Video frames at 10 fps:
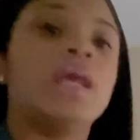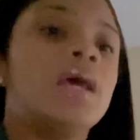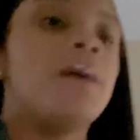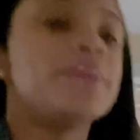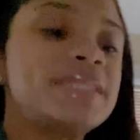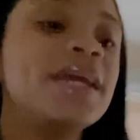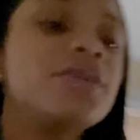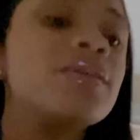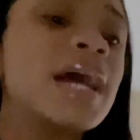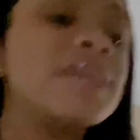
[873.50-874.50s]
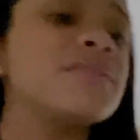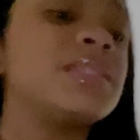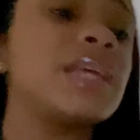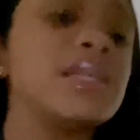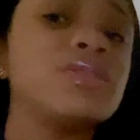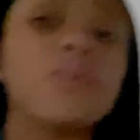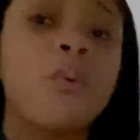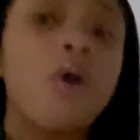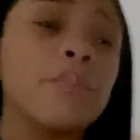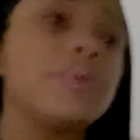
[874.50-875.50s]
But thank you guys for saying to
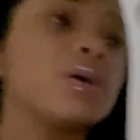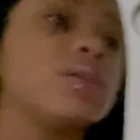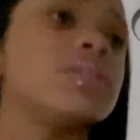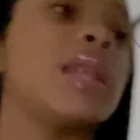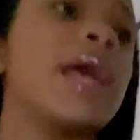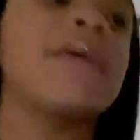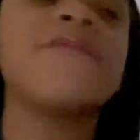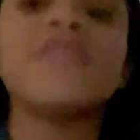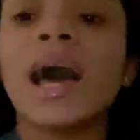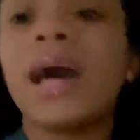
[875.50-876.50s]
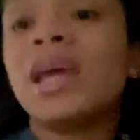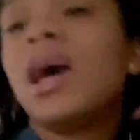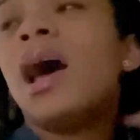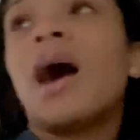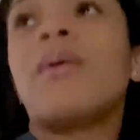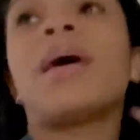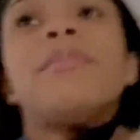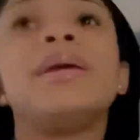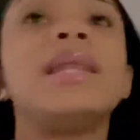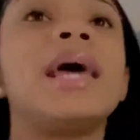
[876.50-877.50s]
walk, because like, if not, I would have
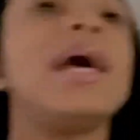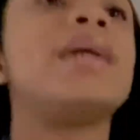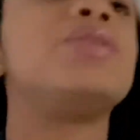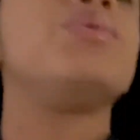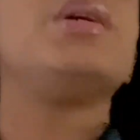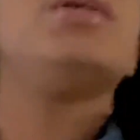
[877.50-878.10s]
been here doing,